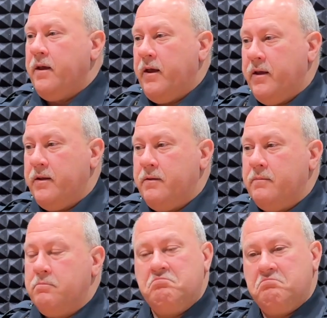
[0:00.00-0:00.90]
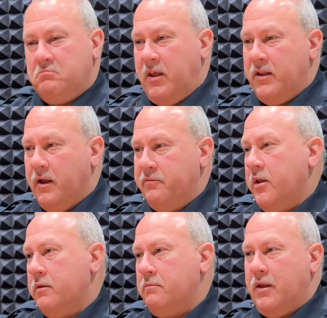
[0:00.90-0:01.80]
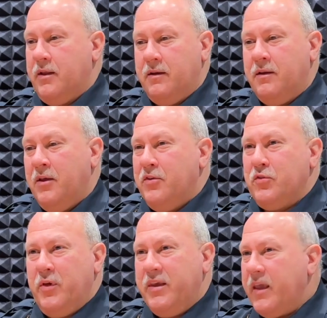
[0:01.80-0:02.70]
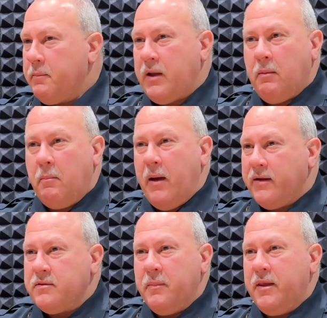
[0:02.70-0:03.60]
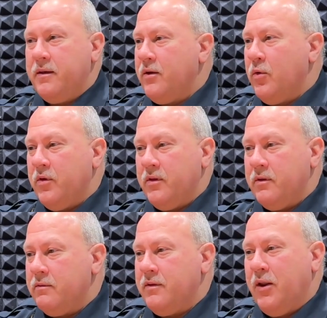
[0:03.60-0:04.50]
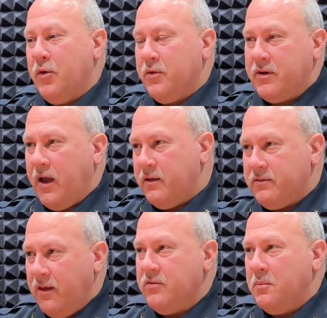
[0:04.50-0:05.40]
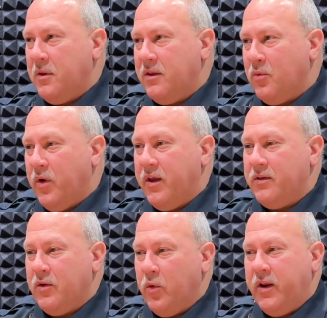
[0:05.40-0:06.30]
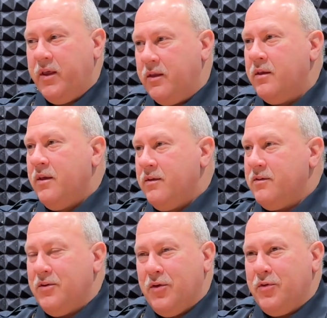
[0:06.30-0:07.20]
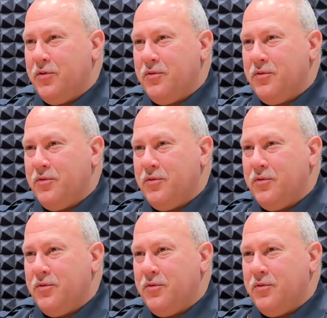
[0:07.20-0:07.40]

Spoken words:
And he loved it. And so he kept coming back to me and going, and kind of teasing me in a way and going, hey, you're